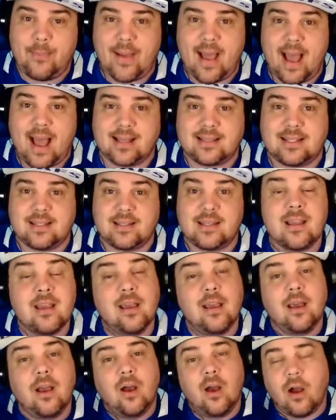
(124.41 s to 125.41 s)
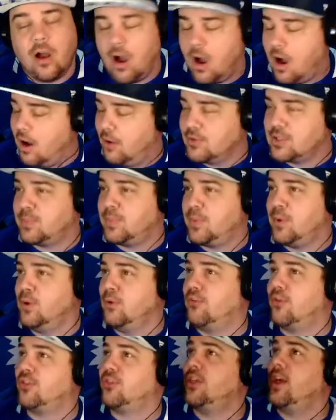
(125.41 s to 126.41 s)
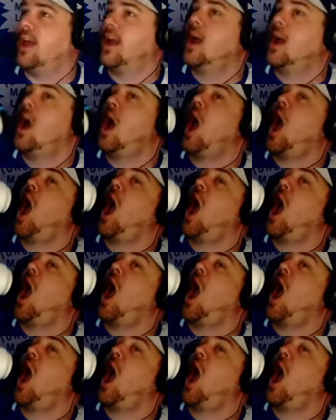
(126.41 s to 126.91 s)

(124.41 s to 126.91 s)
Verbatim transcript: passes. Oh, it was a beautiful thing.